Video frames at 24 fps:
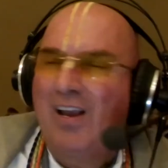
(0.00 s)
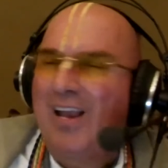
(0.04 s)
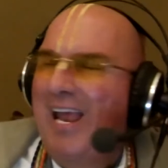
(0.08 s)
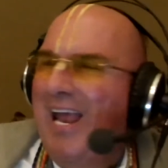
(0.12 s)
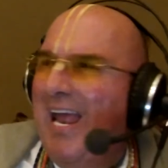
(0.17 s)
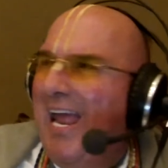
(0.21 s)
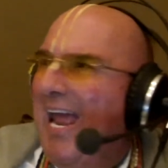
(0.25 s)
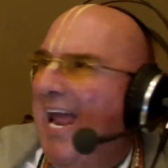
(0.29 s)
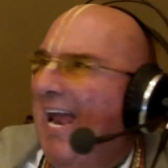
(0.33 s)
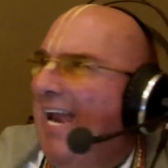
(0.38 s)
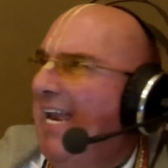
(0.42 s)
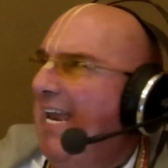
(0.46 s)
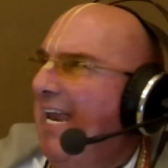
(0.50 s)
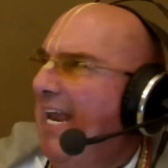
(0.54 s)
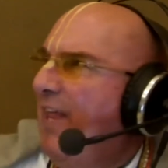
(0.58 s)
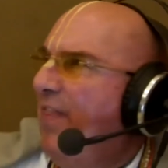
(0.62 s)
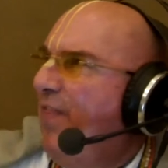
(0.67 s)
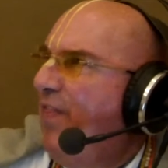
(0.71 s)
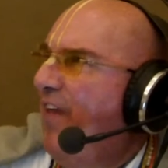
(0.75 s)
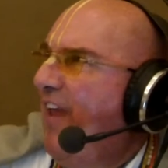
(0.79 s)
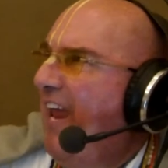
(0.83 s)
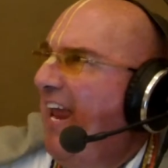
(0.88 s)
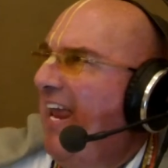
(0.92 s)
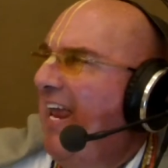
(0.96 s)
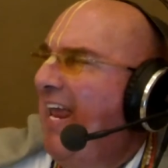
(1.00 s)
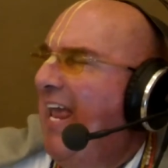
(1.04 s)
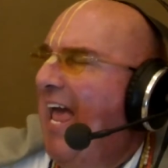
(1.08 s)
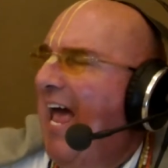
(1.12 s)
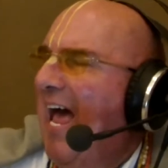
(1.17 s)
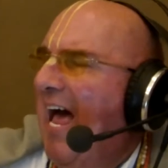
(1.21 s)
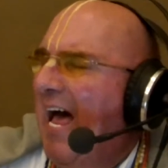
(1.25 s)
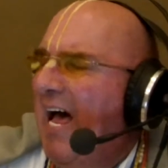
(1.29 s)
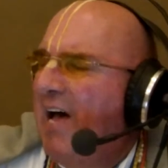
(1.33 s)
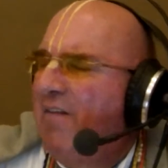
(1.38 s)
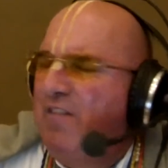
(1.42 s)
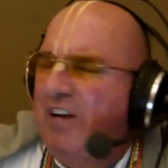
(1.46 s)
Anything
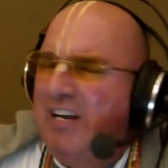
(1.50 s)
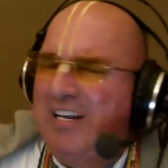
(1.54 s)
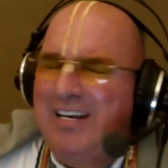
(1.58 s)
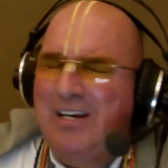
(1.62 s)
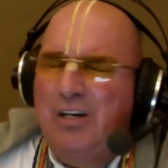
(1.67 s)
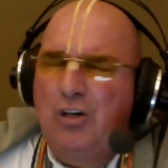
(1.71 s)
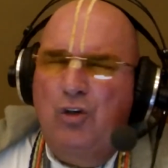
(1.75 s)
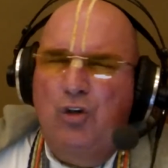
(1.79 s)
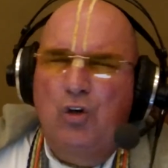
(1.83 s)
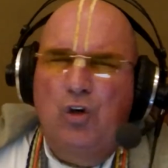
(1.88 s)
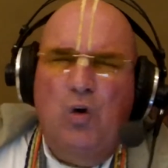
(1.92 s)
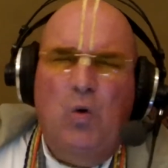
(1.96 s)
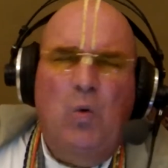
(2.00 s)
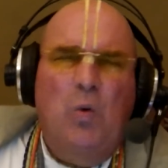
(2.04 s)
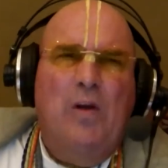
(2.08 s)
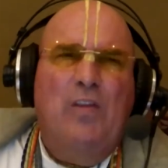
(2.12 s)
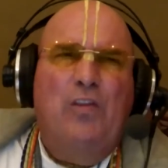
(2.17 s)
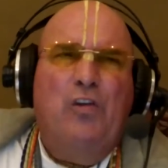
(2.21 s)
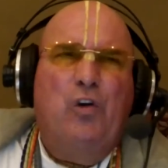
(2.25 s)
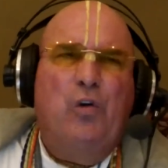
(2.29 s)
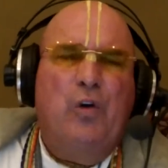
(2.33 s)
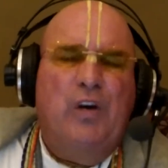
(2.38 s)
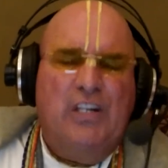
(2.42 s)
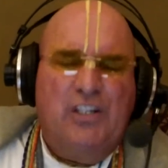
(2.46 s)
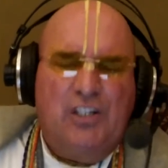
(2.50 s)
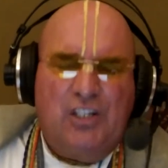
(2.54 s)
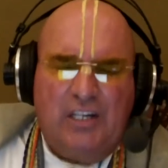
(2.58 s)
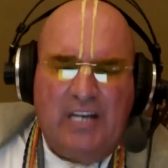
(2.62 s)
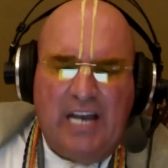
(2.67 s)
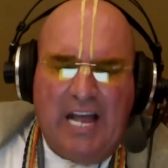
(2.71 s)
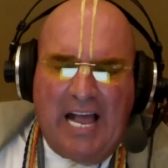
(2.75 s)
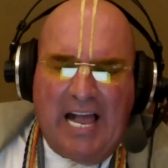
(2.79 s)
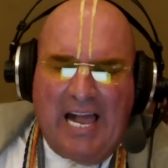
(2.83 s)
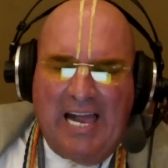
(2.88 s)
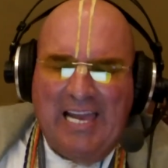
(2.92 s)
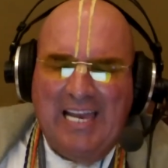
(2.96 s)
having to do with
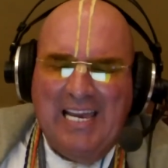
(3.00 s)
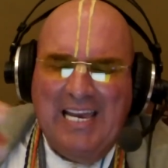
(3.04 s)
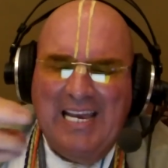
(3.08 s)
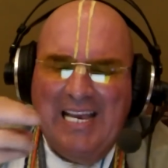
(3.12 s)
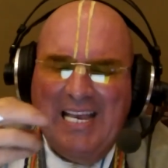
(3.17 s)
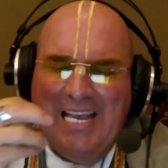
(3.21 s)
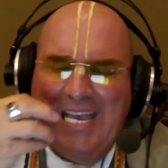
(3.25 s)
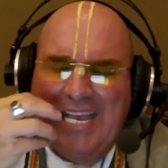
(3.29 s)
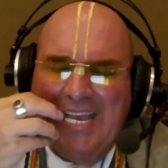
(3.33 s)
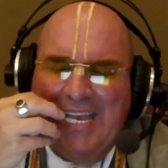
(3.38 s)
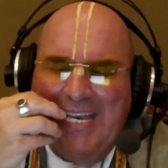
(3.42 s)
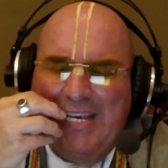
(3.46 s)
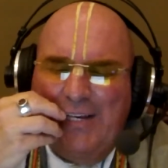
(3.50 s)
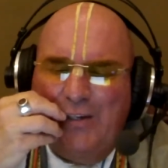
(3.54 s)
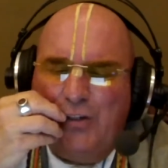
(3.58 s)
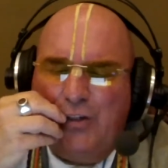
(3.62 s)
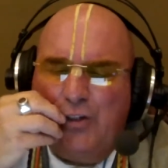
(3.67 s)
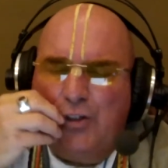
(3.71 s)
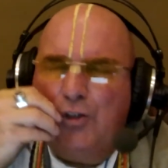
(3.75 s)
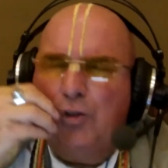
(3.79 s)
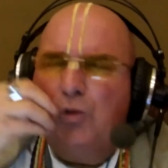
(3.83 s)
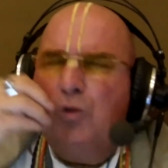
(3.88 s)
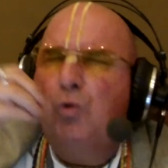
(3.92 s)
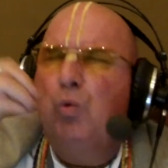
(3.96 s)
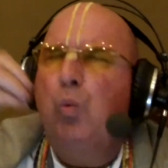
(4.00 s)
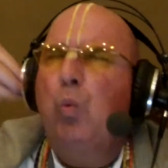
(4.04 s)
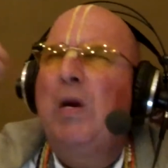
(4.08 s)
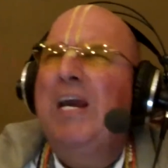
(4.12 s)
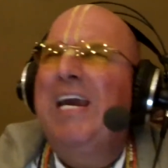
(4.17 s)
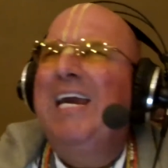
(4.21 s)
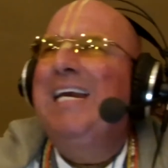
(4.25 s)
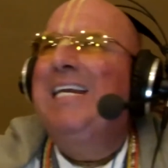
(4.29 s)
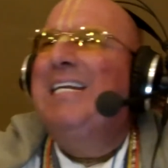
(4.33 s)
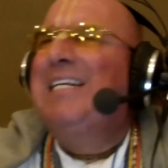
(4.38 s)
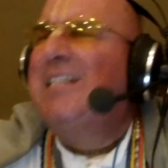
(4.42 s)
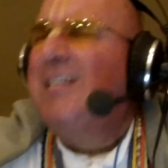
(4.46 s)
Krishna is
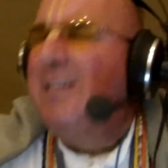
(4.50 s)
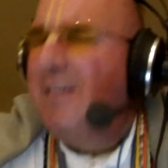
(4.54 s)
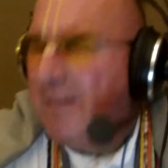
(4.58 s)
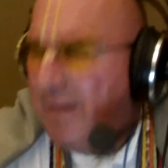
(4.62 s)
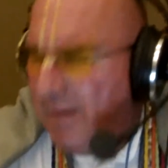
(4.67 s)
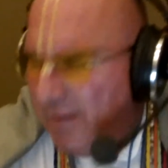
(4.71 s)
sweet.